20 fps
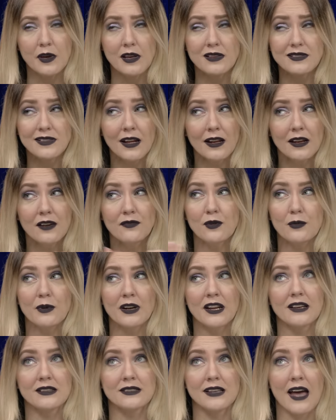because not
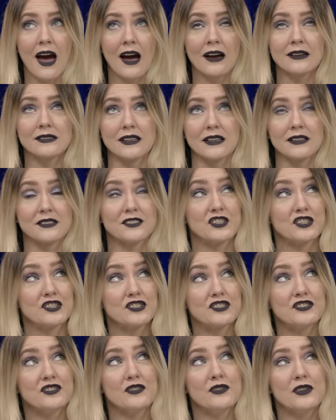everyone has access to
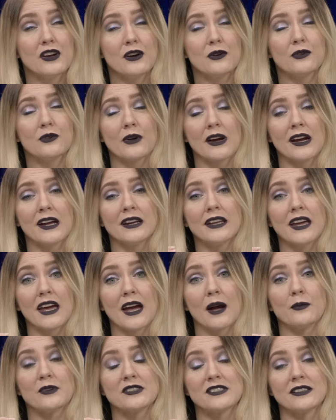studio grade
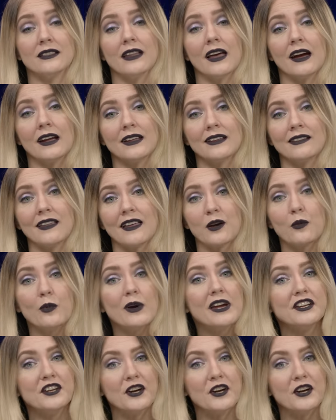cameras and lighting like we